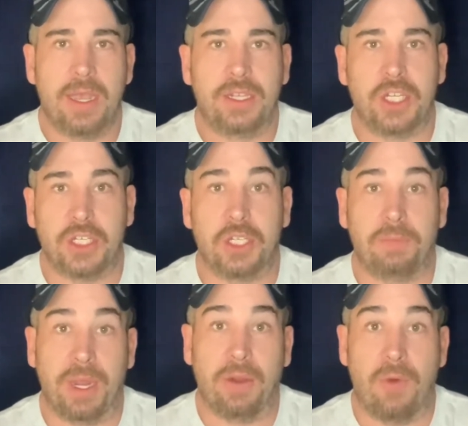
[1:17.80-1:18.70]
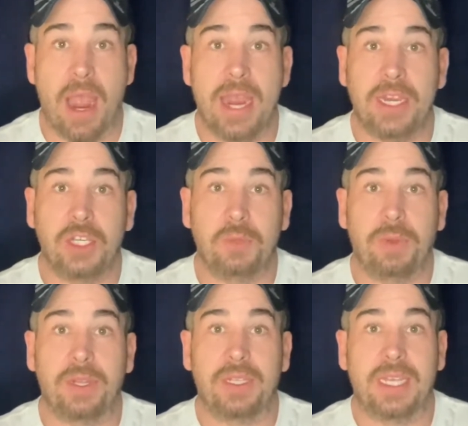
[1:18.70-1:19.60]
just as big a range,
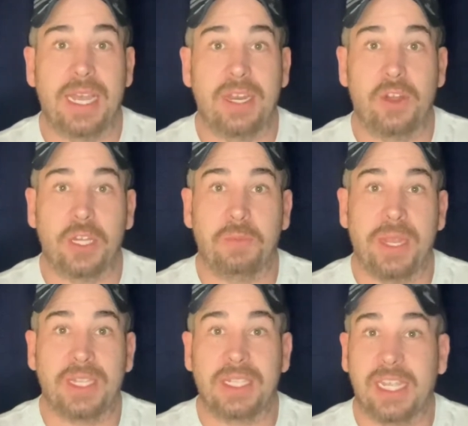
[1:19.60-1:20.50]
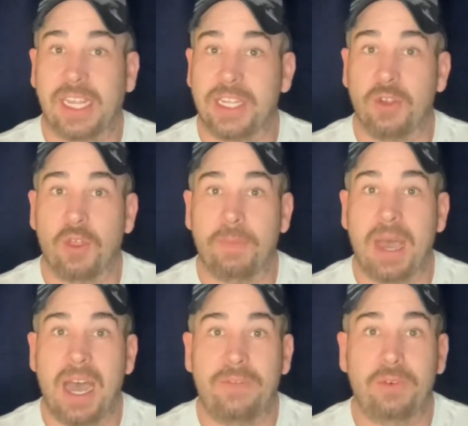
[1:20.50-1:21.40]
but uh, not as big as collecting all the
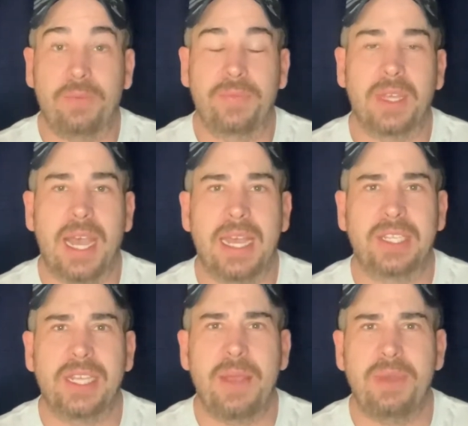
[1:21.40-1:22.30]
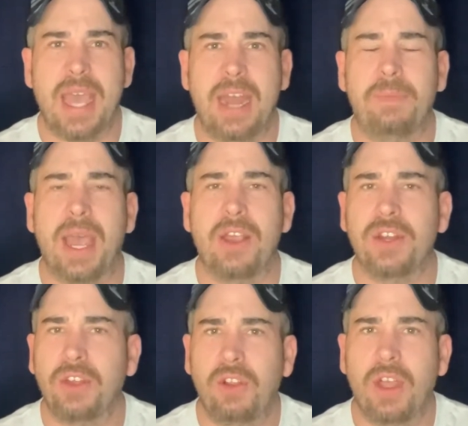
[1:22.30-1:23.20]
Marvel. Uh, same with anime. I
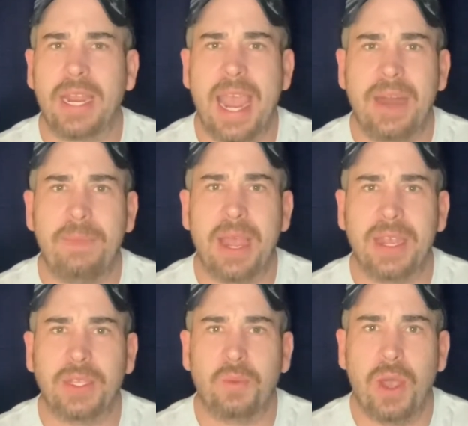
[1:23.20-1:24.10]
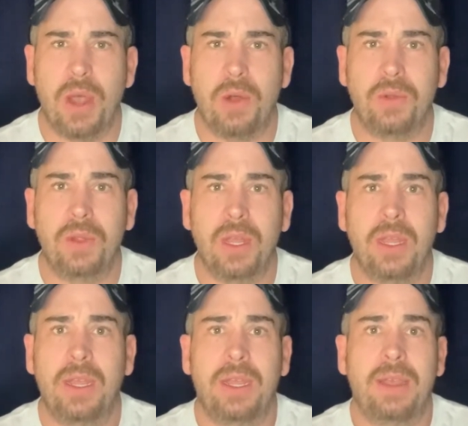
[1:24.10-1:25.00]
do like anime as well,
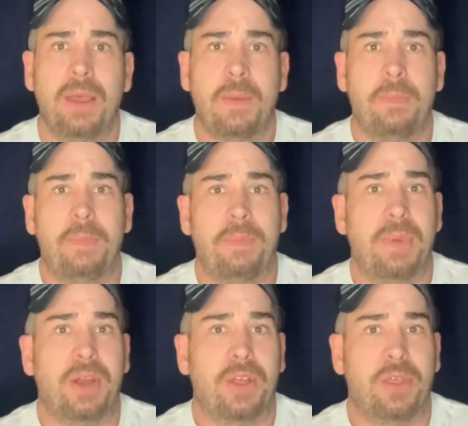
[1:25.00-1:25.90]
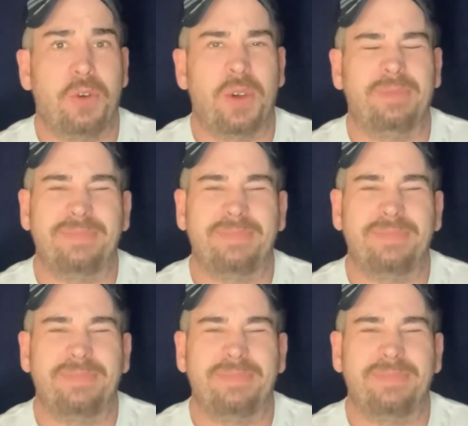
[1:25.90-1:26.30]
but I thought